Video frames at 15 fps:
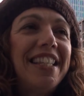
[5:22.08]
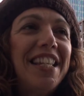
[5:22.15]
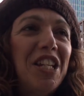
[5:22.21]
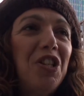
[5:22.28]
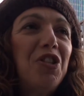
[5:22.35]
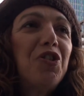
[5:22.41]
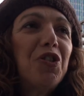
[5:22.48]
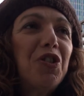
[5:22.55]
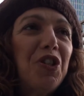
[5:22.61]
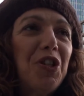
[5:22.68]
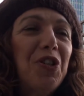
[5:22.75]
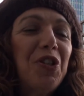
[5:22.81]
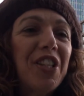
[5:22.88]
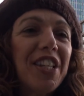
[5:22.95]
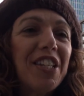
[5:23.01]
She
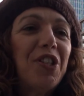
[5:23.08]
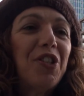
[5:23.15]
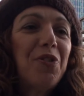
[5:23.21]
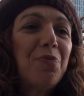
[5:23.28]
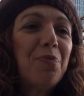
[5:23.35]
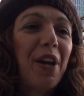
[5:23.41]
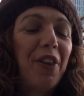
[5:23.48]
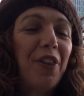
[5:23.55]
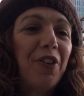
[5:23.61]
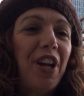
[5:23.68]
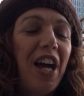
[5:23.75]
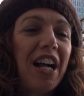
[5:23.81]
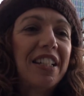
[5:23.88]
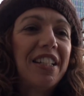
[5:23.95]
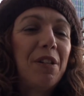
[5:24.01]
introduced us to method
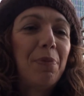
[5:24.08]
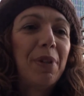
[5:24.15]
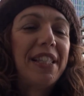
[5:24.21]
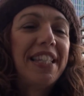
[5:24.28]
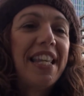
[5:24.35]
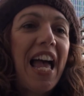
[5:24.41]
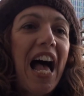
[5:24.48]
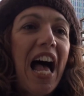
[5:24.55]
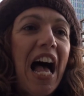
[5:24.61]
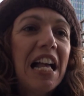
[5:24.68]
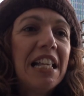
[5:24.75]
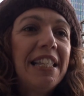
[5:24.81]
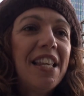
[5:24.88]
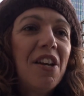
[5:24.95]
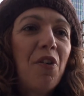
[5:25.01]
acting, but she
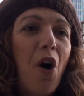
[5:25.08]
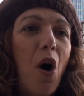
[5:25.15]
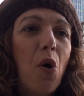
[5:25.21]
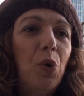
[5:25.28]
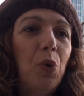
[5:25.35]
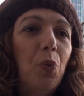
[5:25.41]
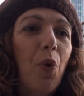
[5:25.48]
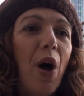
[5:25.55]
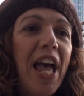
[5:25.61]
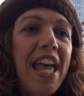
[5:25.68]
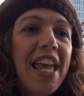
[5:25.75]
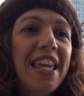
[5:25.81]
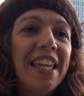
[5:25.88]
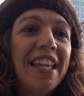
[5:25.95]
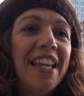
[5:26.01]
has her own
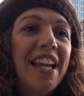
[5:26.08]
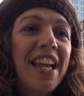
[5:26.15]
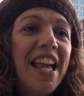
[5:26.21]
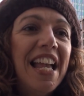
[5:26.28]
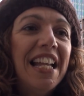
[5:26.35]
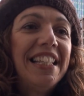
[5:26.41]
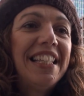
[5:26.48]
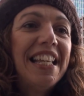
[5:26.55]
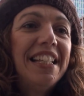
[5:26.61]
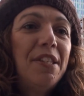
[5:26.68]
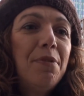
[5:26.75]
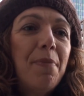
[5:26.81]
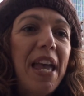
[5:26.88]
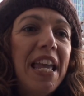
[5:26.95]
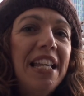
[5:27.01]
way. It's
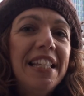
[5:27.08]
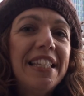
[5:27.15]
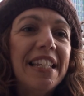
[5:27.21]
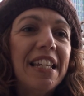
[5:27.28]
amazing.